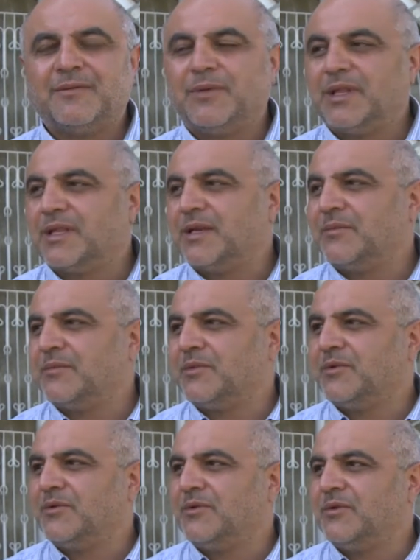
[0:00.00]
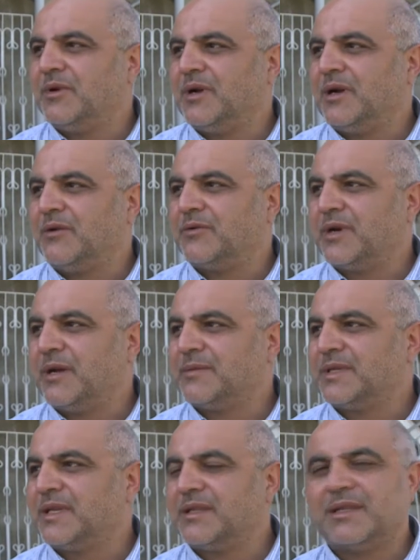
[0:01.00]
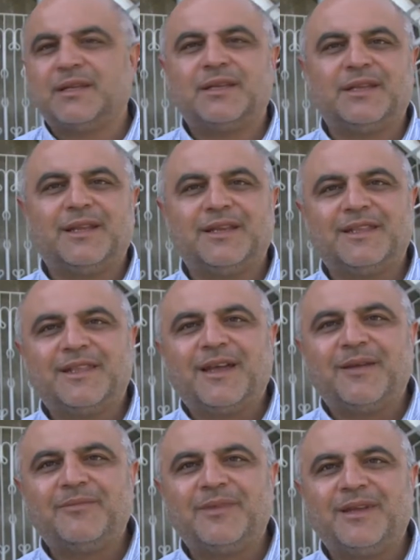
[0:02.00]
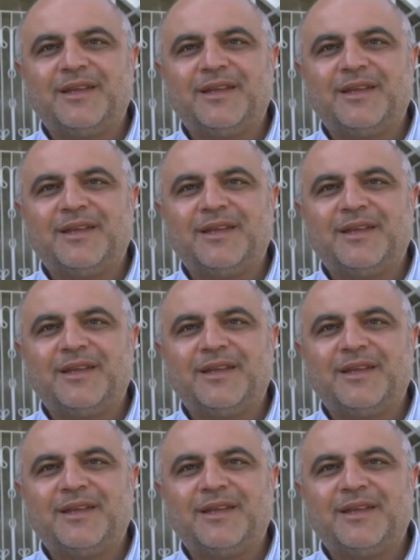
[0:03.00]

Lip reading: Welcome to our rehab center in any time.